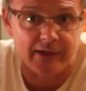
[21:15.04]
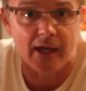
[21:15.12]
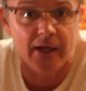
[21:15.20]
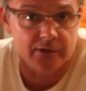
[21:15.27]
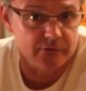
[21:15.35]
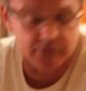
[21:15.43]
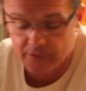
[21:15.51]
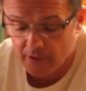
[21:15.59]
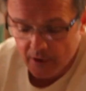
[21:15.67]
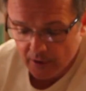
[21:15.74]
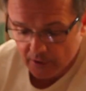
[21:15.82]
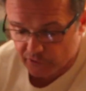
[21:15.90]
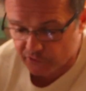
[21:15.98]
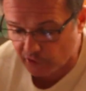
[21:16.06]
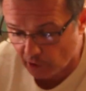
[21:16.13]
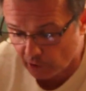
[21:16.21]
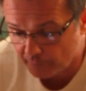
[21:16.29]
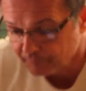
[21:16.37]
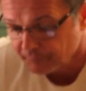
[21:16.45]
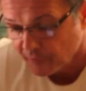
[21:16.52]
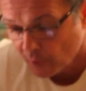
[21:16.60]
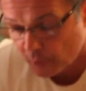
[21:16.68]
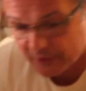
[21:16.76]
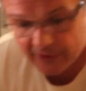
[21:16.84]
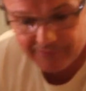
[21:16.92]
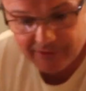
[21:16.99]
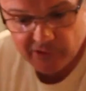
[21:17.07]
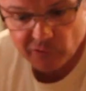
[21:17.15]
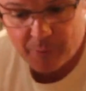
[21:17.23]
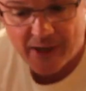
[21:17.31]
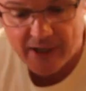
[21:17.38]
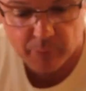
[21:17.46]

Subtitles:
end. So we're gonna let this bad